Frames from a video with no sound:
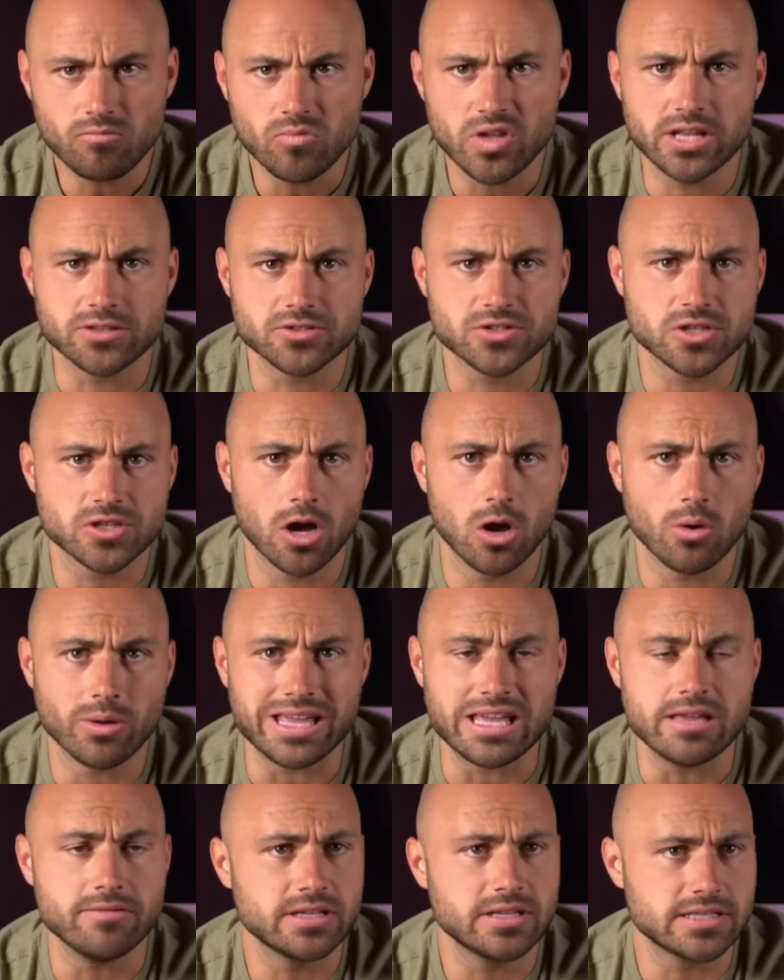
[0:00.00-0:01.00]
And so
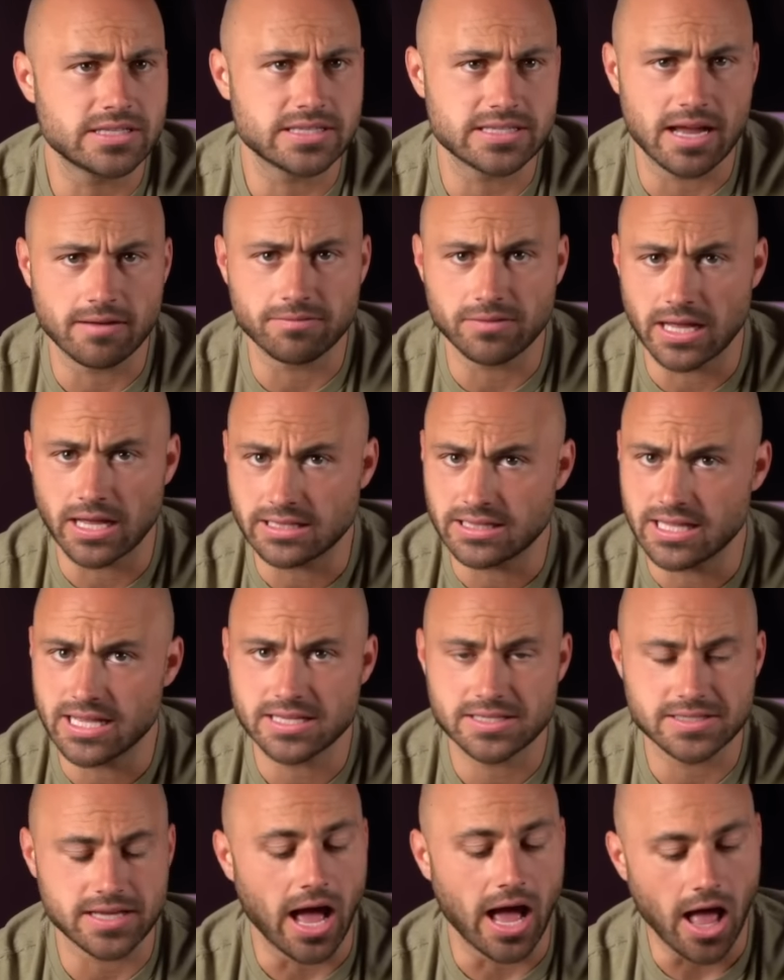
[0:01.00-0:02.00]
even stuff like
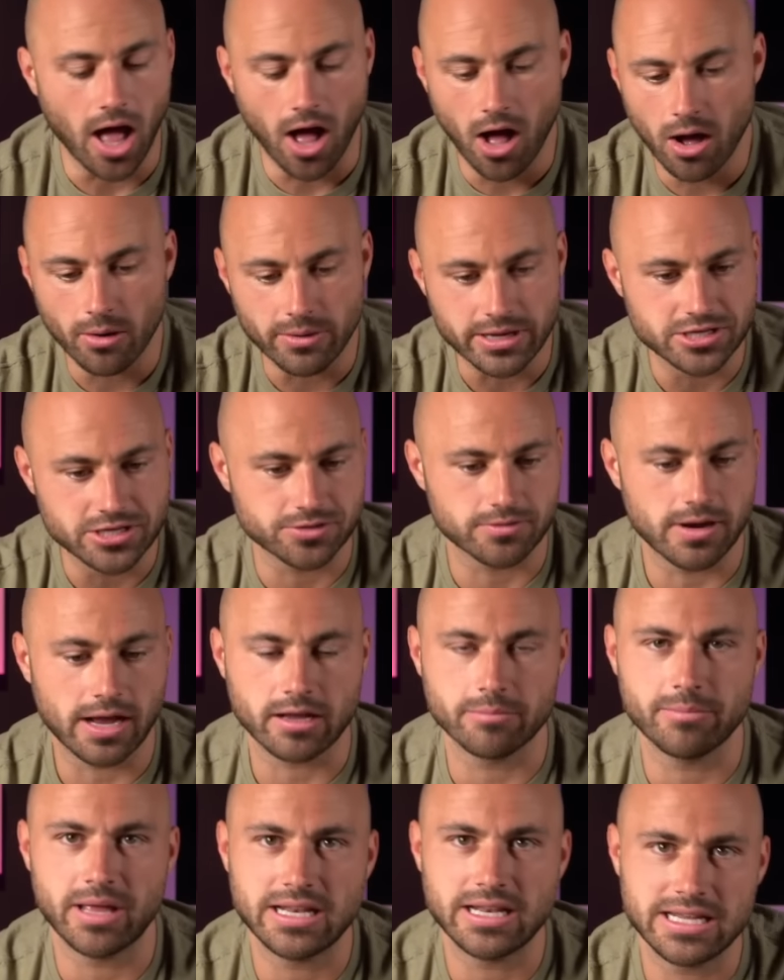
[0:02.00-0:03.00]
this, I always
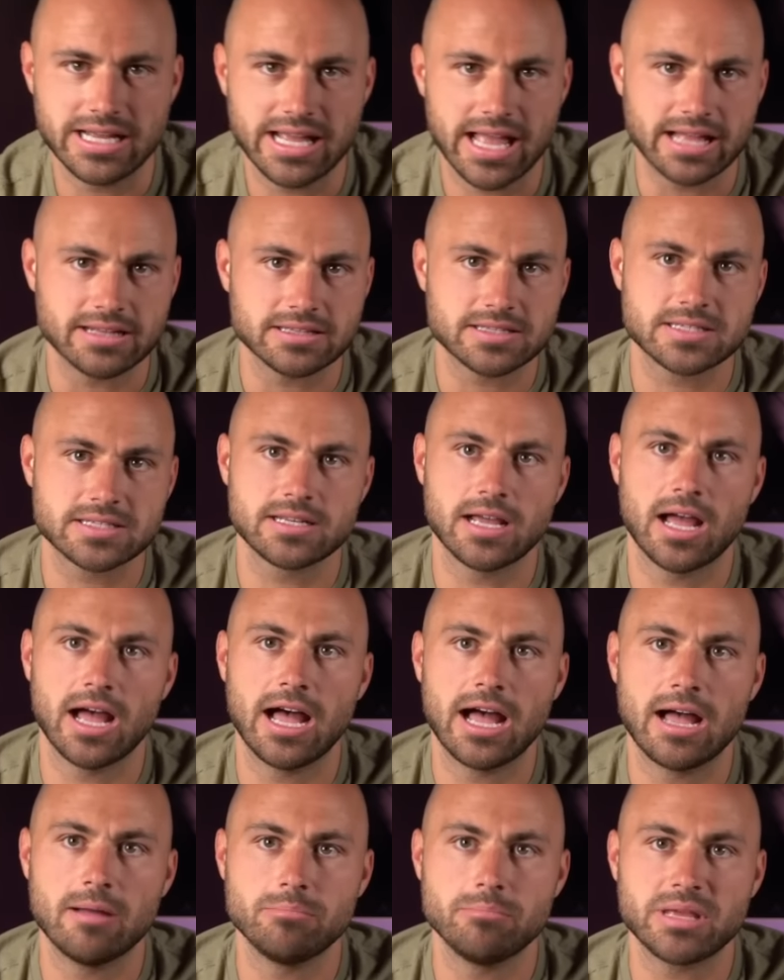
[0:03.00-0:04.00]
recommend against
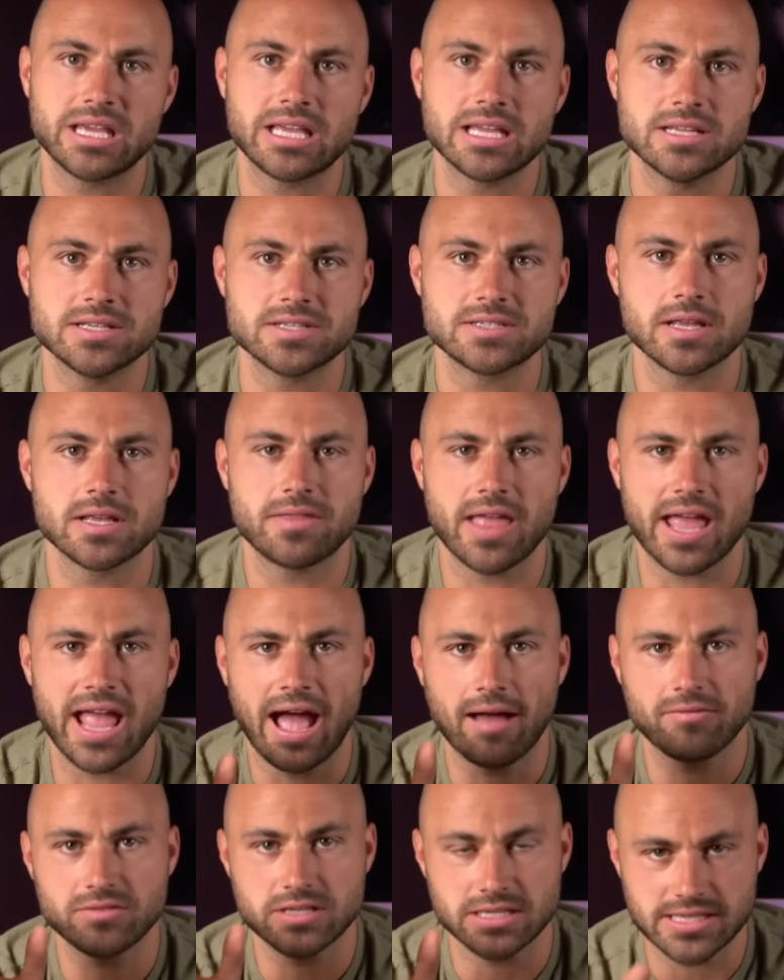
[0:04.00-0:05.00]
because they
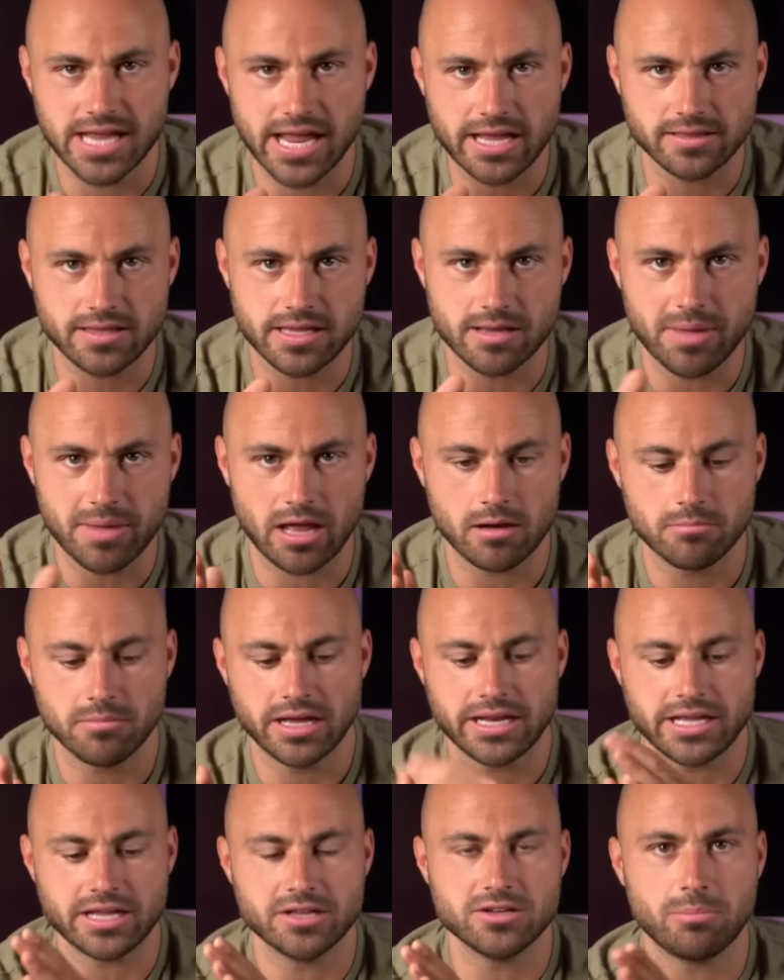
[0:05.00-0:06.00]
have to take the amount of
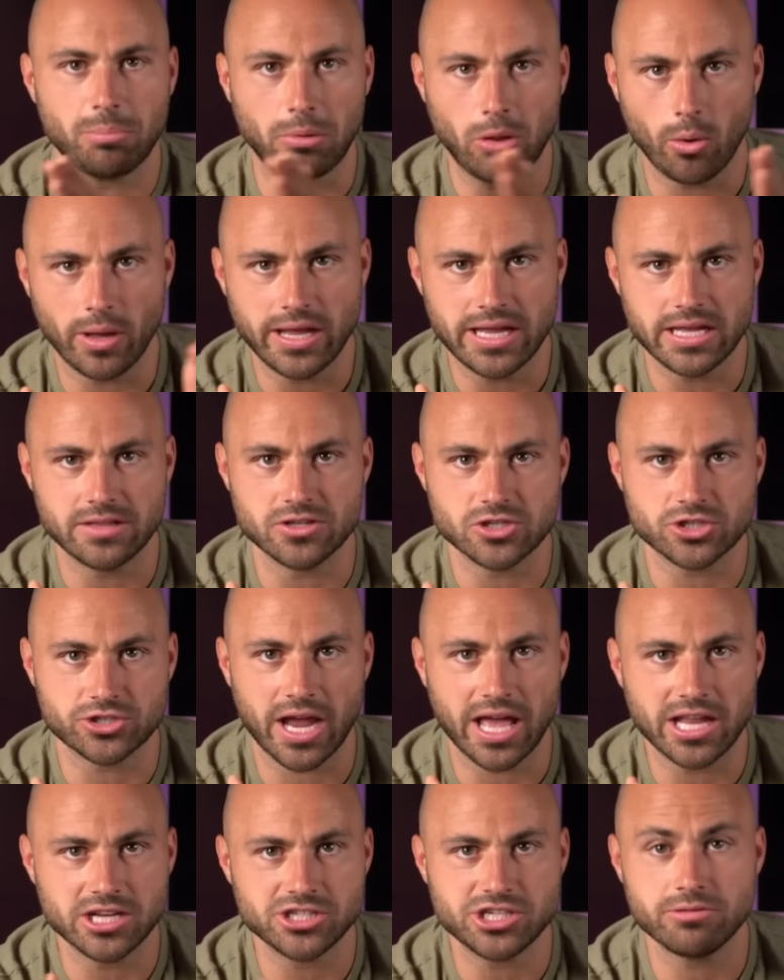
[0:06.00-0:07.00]
money and deploy it in the
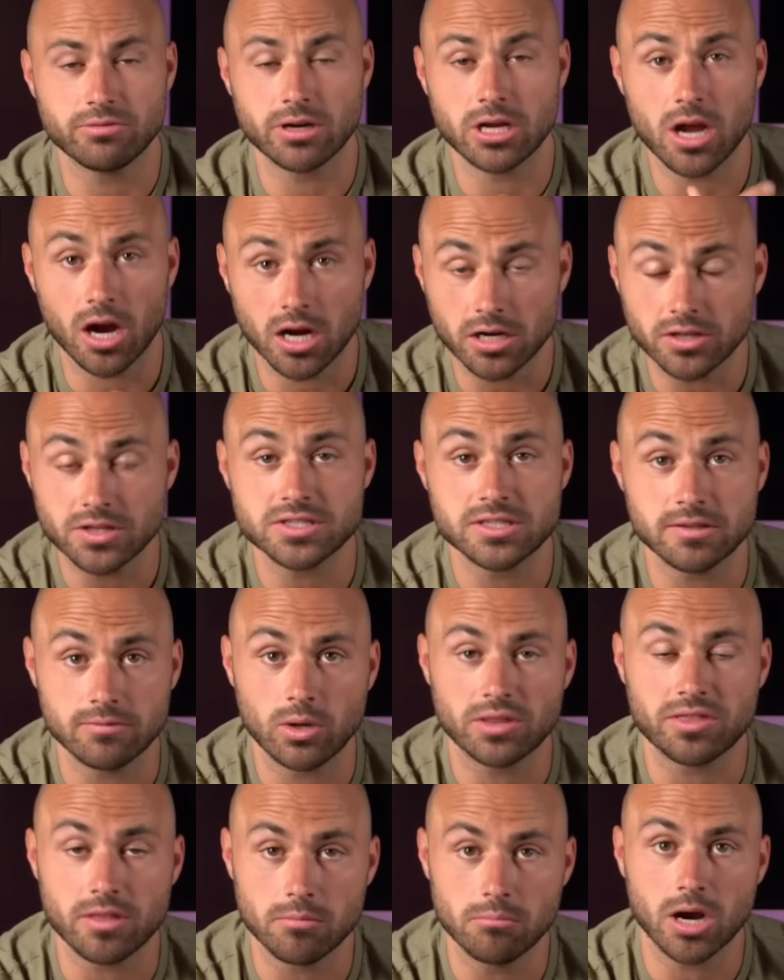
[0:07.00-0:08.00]
strategy regardless of
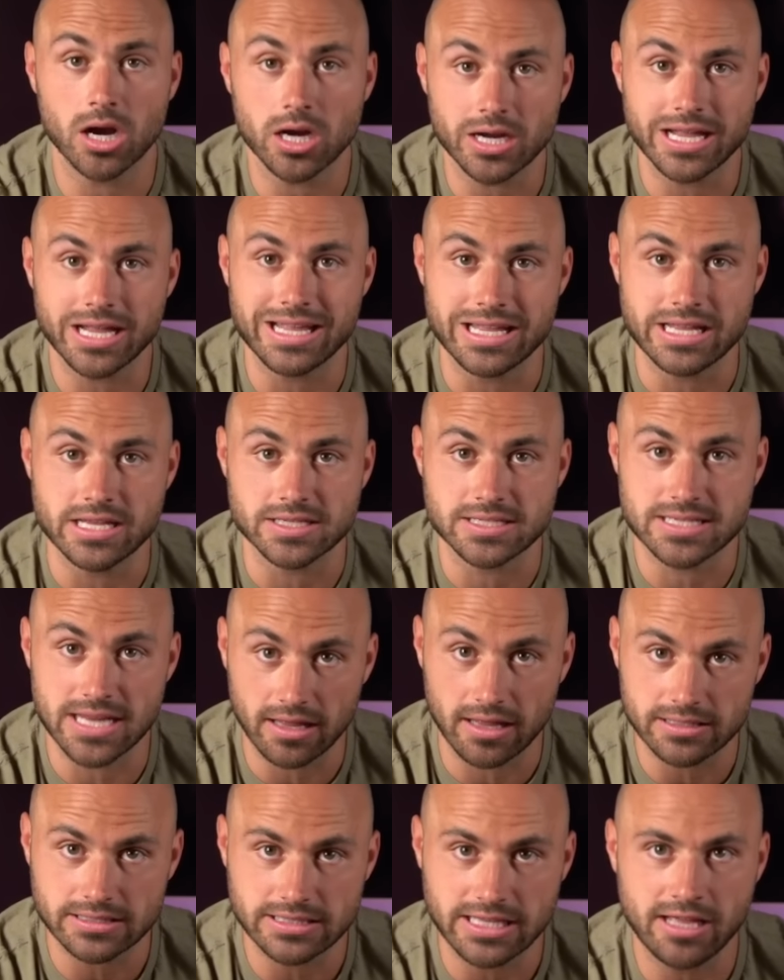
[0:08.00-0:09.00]
what the market is
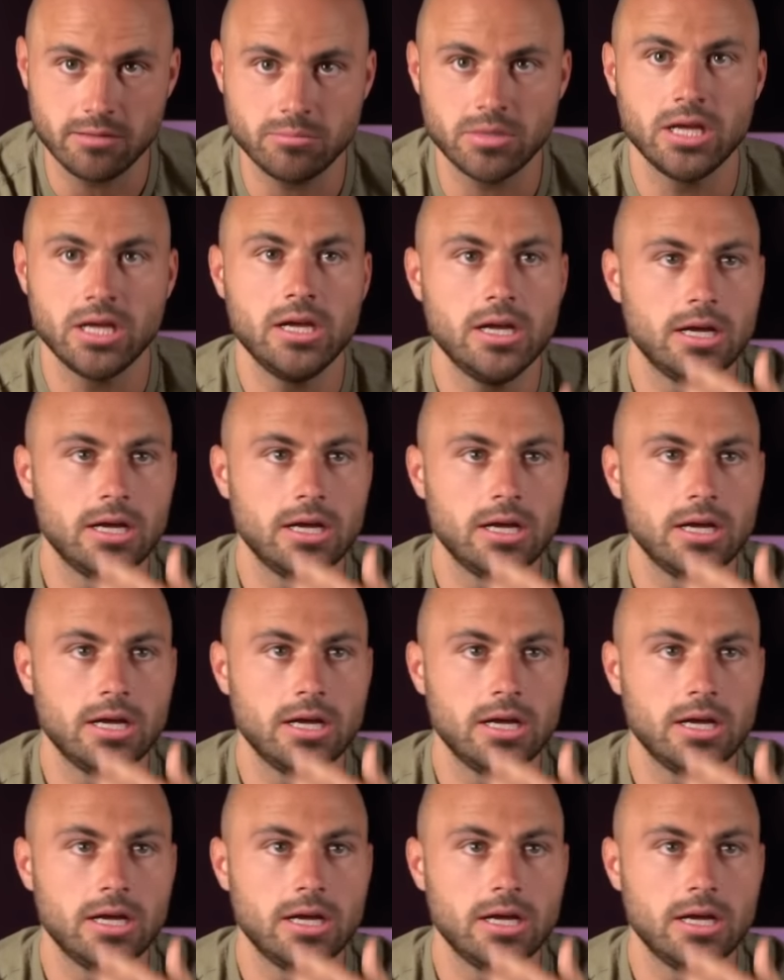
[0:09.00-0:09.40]
telling them.